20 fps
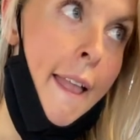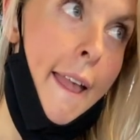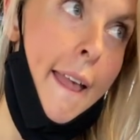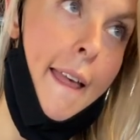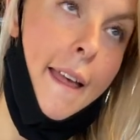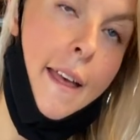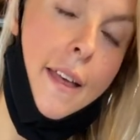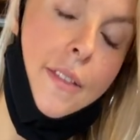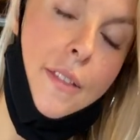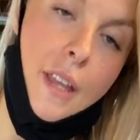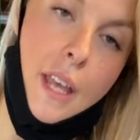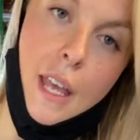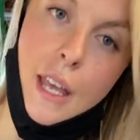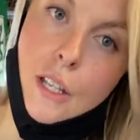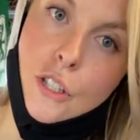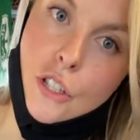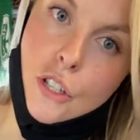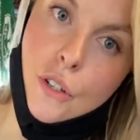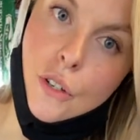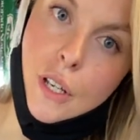And the
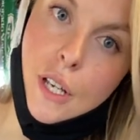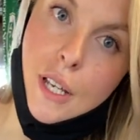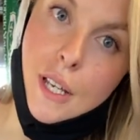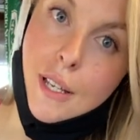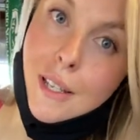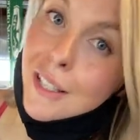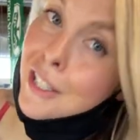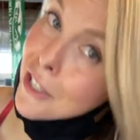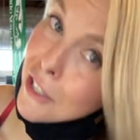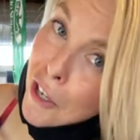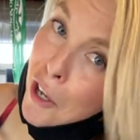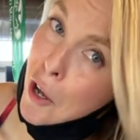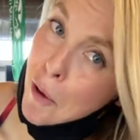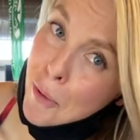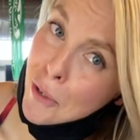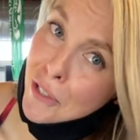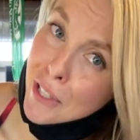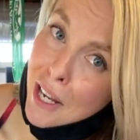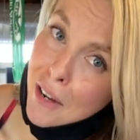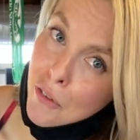answer is
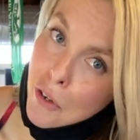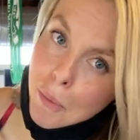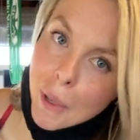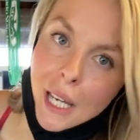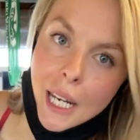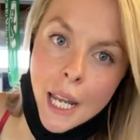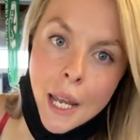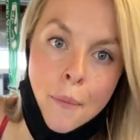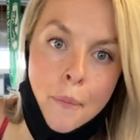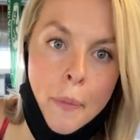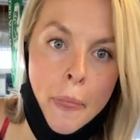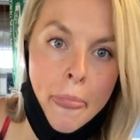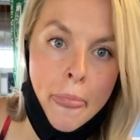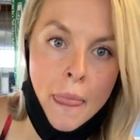almost everybody.